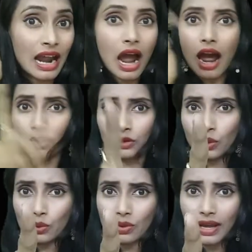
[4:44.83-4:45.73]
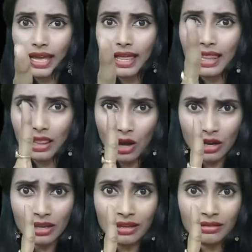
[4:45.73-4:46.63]
Are you alone?
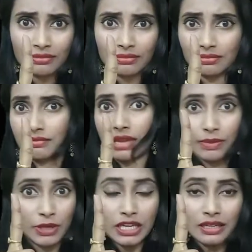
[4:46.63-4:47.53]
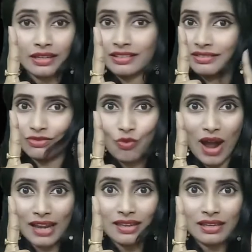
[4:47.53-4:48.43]
Maybe
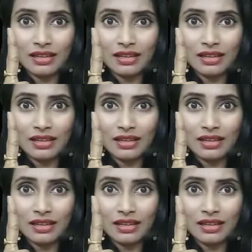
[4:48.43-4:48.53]
1.